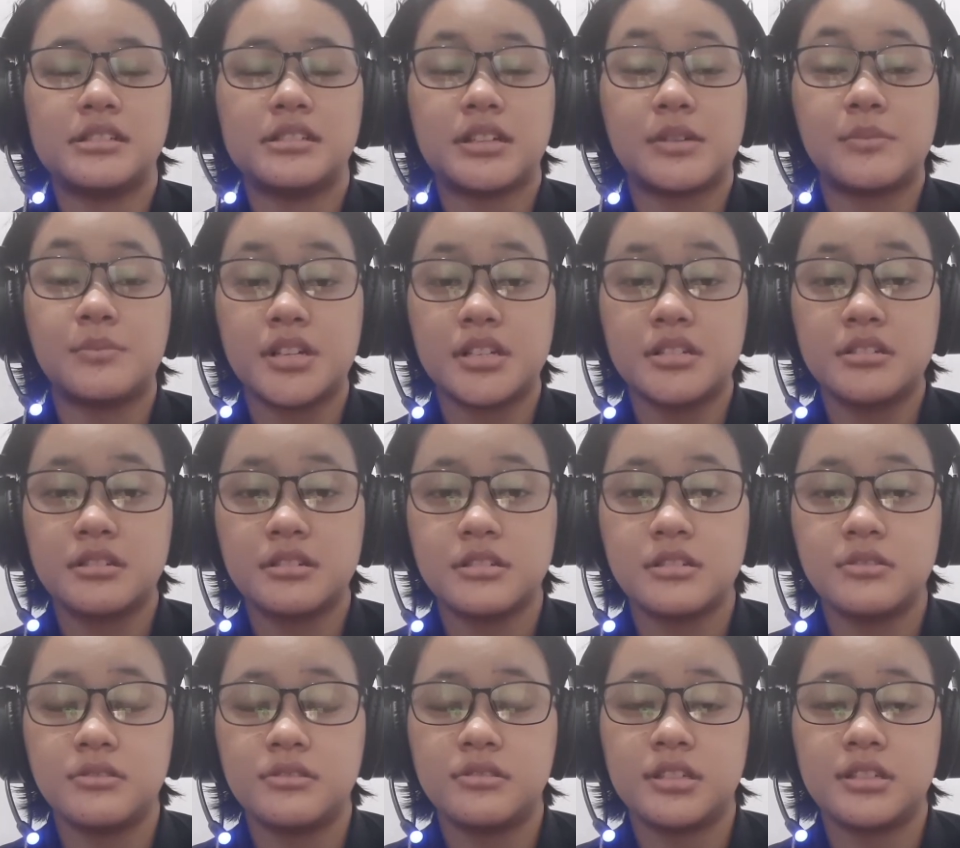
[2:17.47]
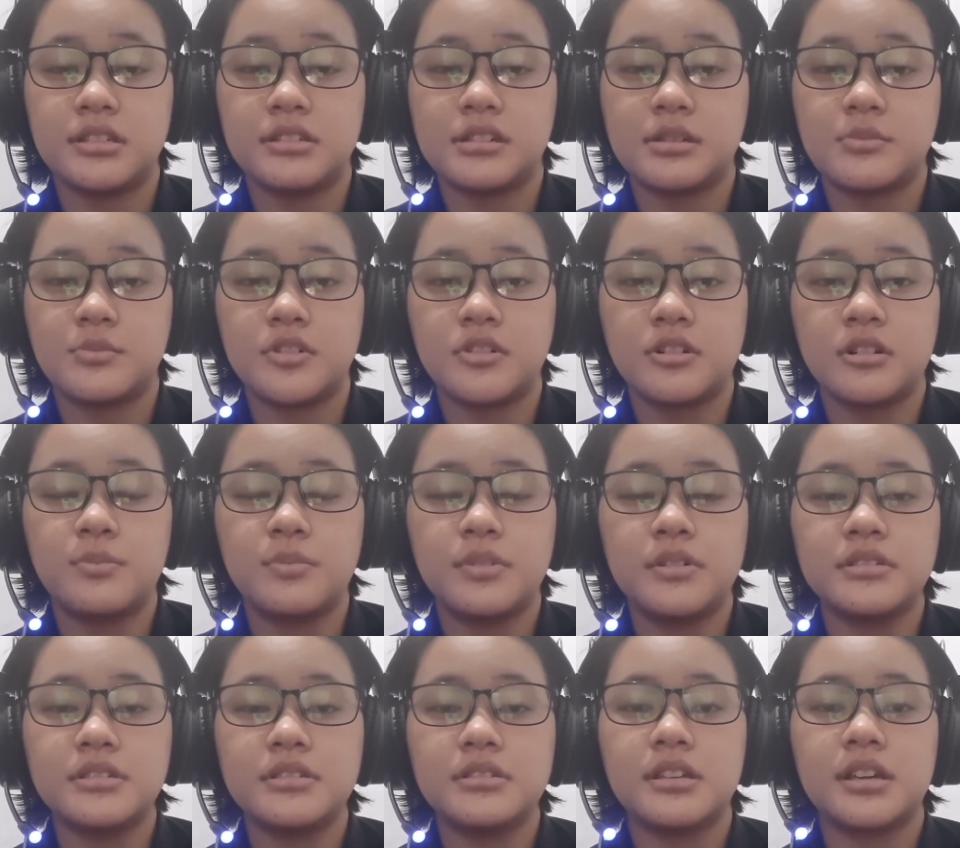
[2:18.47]
the temperature using
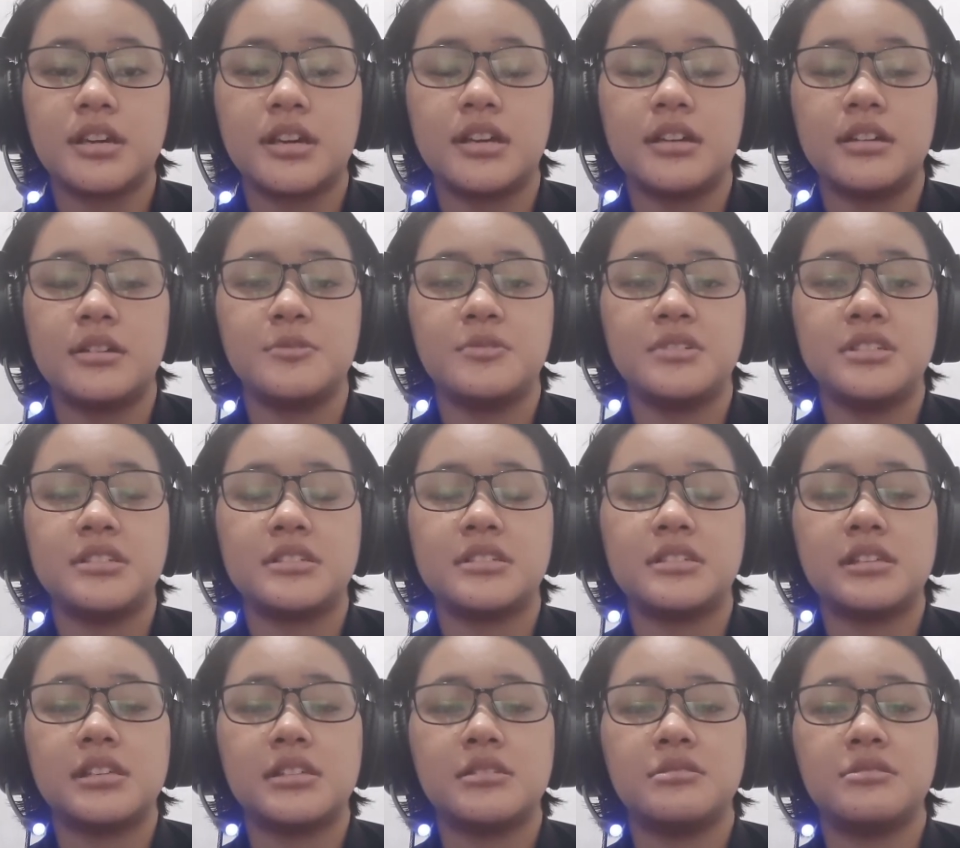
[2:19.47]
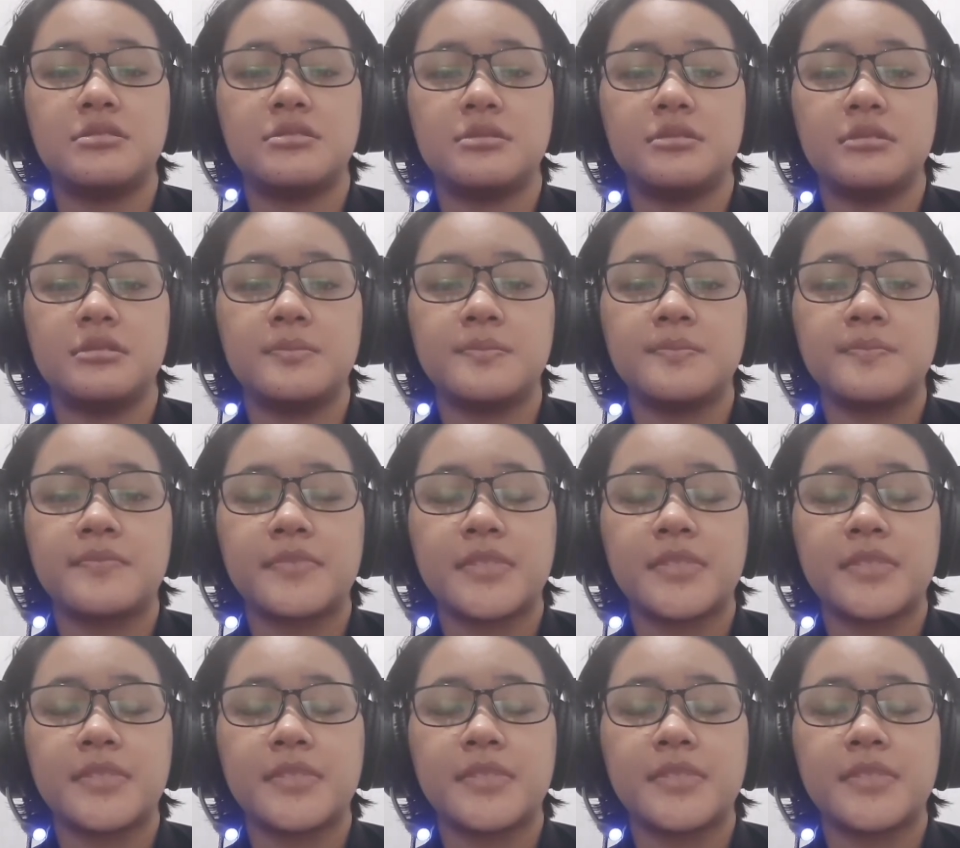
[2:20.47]
thermocouples, and we just need to